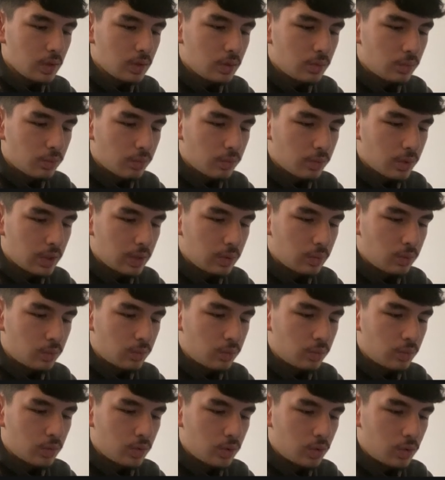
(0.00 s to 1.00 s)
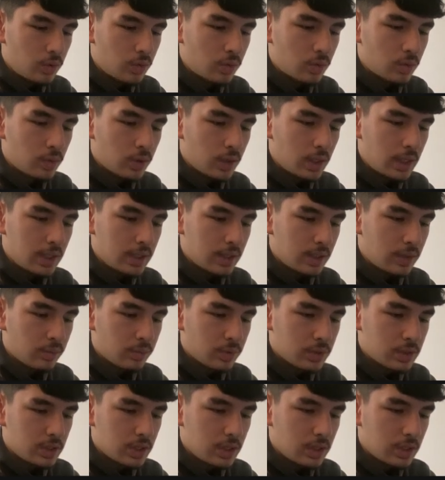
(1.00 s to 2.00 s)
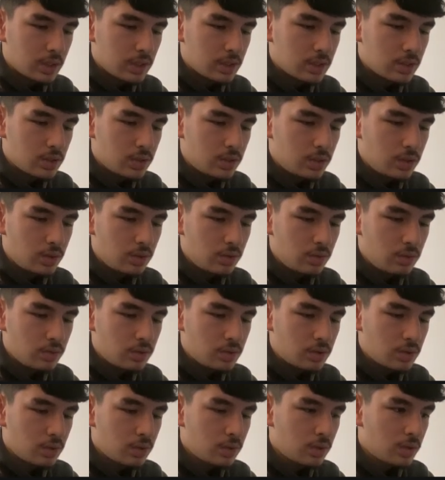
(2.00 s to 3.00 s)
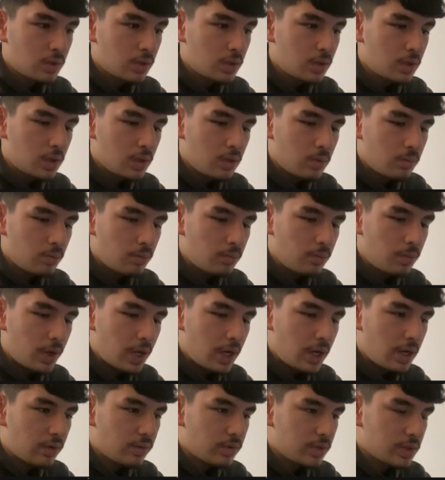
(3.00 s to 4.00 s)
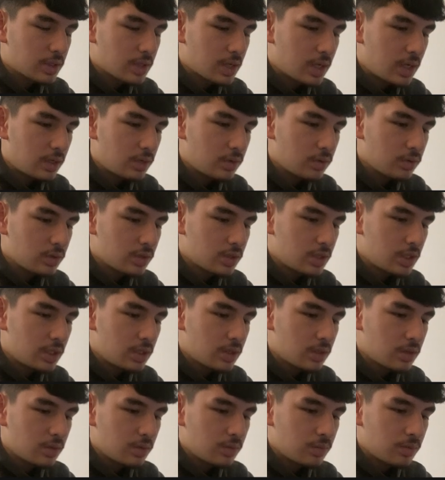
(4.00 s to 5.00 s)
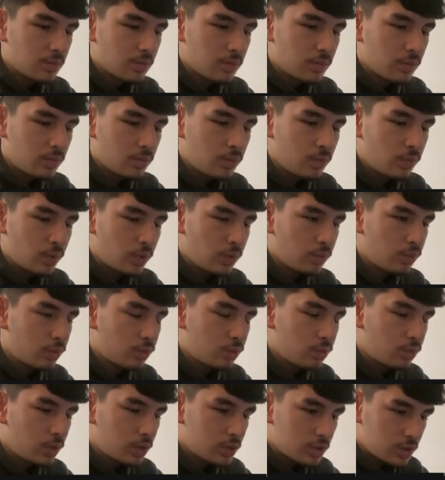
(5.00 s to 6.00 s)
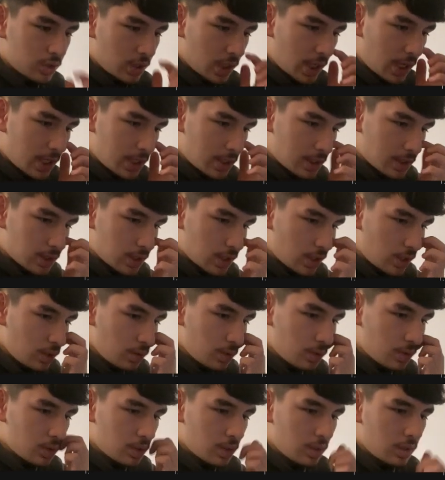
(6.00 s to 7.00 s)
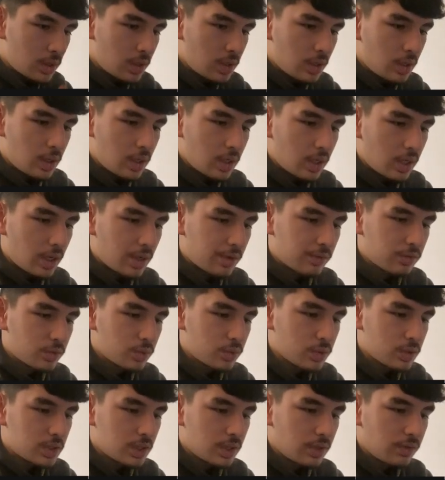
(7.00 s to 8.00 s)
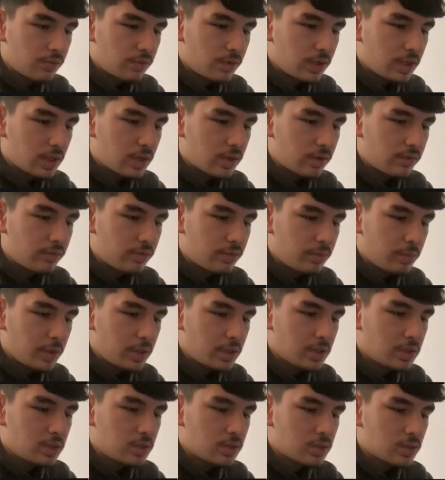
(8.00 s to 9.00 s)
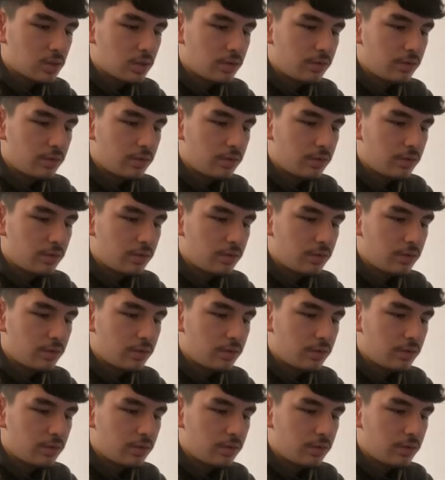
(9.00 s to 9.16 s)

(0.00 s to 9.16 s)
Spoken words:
And then we see this huge bearish candlestick. We would want to enter after we see 3 confirmations. So the